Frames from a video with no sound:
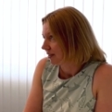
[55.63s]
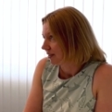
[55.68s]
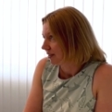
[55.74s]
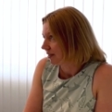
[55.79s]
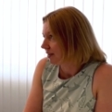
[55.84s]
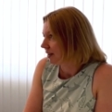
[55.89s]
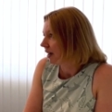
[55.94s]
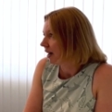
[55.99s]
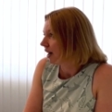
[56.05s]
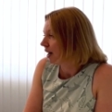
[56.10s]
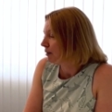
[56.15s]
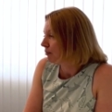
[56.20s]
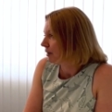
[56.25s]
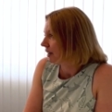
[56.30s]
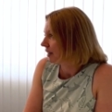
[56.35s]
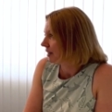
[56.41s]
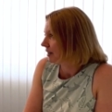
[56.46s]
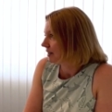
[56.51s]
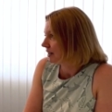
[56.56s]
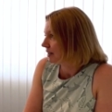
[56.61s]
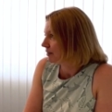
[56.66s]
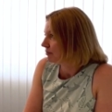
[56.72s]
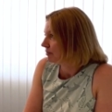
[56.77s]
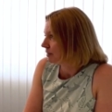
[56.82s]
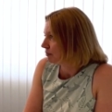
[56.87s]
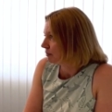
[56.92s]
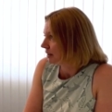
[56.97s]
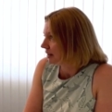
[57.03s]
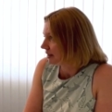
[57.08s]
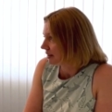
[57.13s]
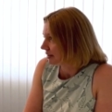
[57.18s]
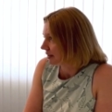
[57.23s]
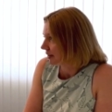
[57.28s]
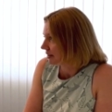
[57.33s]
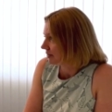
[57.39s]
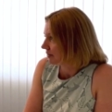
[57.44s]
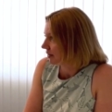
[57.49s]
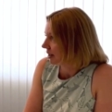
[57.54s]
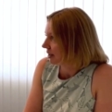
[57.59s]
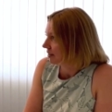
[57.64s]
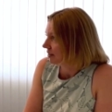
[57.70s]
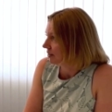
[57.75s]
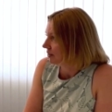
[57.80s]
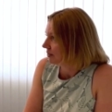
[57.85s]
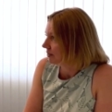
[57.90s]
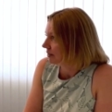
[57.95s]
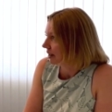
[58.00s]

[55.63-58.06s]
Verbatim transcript: Yeah, because if we miss that venue